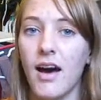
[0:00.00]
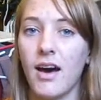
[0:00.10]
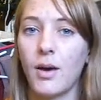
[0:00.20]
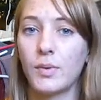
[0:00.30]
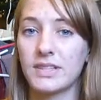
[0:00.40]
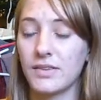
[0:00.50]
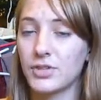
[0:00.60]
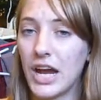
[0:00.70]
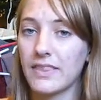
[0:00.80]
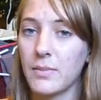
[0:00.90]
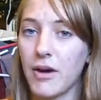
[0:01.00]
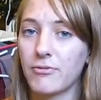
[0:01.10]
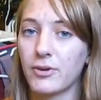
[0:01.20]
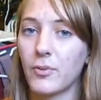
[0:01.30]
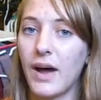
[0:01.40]
uh, once I've tried them
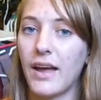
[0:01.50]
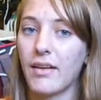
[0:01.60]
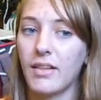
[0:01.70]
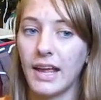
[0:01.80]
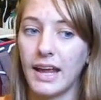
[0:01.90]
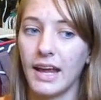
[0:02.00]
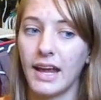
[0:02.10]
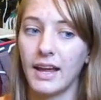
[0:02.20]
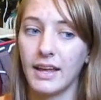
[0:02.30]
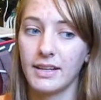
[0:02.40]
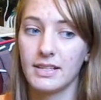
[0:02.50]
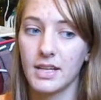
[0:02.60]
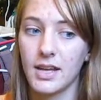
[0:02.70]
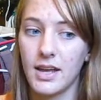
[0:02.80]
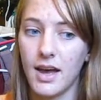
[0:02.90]
out for a while,
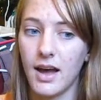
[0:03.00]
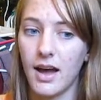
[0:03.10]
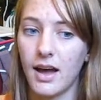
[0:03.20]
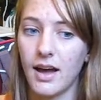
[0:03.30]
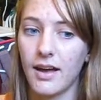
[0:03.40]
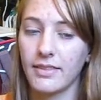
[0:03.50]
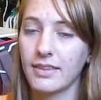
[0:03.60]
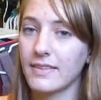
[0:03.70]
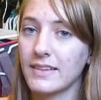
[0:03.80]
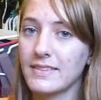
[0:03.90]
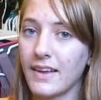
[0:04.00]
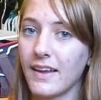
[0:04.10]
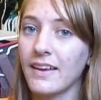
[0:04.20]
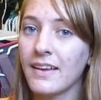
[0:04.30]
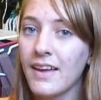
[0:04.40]
and I think that's
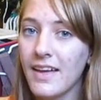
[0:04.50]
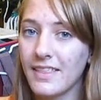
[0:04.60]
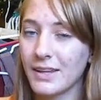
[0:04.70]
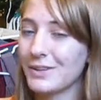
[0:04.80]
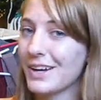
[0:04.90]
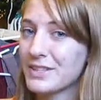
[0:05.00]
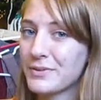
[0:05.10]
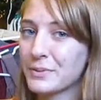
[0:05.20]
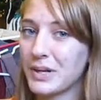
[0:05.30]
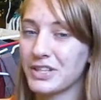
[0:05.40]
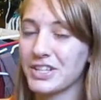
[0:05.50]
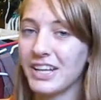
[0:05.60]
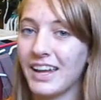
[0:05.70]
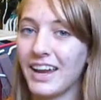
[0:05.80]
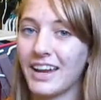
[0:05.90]
it. Thank you guys for
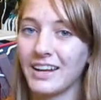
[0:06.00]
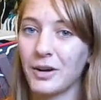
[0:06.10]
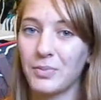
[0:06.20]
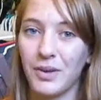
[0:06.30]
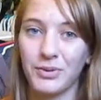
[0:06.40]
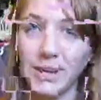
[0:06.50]
watching, and I hope you have a